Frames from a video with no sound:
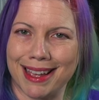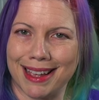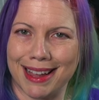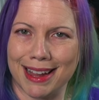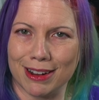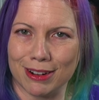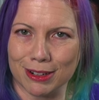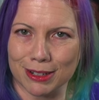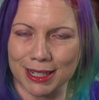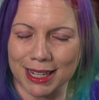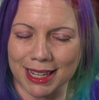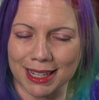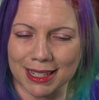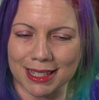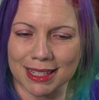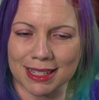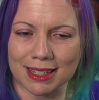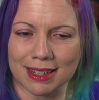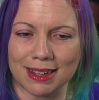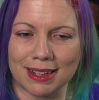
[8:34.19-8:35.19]
error
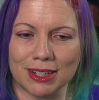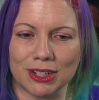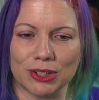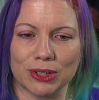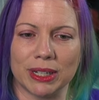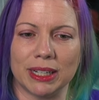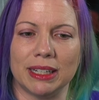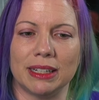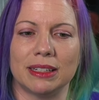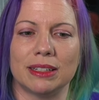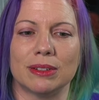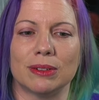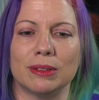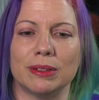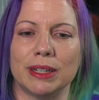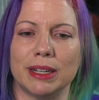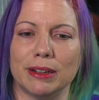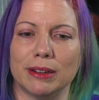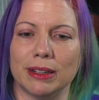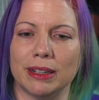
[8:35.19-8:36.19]
text under it or
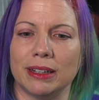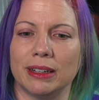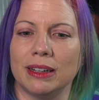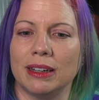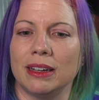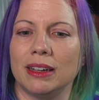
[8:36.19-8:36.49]
near it,